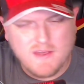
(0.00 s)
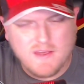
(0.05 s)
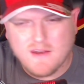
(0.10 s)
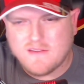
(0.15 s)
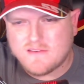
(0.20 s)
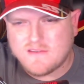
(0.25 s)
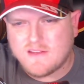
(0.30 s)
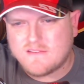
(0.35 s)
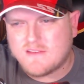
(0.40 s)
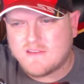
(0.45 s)

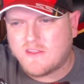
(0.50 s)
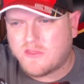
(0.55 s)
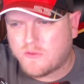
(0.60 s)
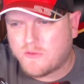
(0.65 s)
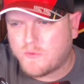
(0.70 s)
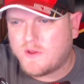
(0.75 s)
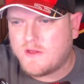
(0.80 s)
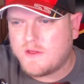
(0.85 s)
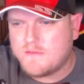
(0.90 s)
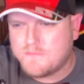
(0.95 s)
sits at
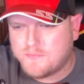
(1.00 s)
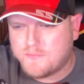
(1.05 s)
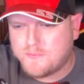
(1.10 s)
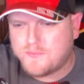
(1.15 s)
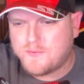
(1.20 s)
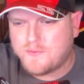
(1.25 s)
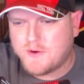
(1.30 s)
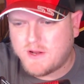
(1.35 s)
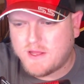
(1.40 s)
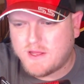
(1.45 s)
3
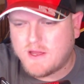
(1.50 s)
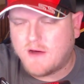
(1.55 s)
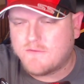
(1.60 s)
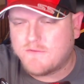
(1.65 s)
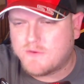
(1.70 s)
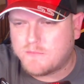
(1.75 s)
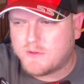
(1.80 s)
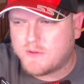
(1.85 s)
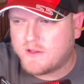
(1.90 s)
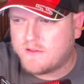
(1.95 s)
pretty
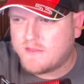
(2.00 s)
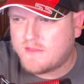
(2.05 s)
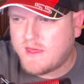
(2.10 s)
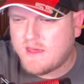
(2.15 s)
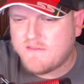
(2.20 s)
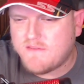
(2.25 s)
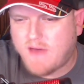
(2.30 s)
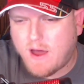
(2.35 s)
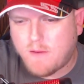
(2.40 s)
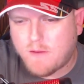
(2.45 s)
comfortably. They
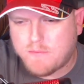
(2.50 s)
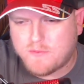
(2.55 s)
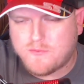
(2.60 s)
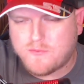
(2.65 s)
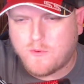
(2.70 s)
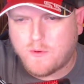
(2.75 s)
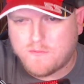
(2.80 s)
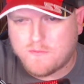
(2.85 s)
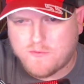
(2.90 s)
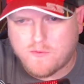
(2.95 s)
have
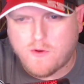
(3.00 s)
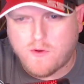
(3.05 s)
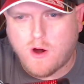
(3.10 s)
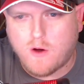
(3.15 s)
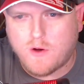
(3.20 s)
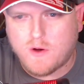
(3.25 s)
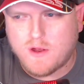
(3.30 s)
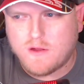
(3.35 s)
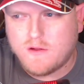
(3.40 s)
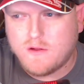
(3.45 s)
outperformed
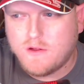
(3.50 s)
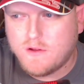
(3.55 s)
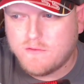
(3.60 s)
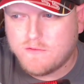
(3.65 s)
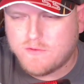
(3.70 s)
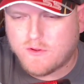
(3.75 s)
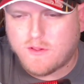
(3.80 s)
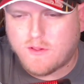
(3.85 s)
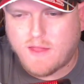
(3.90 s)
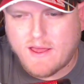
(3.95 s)
Ferrari
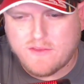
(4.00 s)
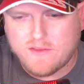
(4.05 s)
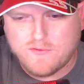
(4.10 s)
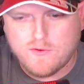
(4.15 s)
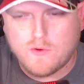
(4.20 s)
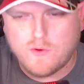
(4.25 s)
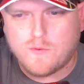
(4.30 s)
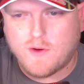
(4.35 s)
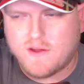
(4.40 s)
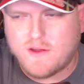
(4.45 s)
for the last
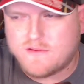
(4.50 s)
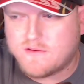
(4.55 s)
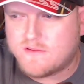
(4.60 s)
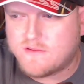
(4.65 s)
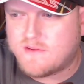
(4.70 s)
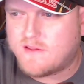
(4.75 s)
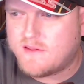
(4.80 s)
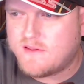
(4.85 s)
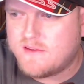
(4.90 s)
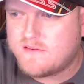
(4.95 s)
few races,
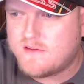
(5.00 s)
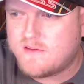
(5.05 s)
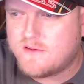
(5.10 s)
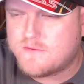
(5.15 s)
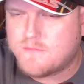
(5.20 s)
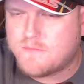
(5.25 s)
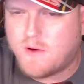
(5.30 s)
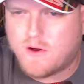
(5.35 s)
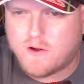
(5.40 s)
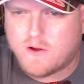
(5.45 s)
at least since
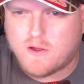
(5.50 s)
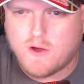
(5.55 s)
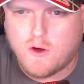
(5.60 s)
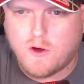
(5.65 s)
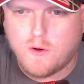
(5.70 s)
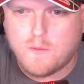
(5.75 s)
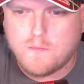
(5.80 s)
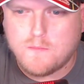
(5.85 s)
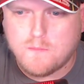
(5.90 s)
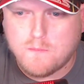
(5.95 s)

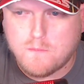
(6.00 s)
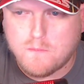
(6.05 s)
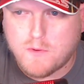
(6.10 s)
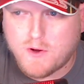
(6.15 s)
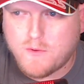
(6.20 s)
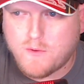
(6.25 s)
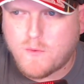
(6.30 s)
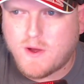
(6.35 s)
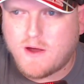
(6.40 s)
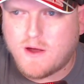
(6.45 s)
Monaco, pretty
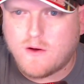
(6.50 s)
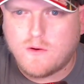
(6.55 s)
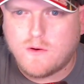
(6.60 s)
well.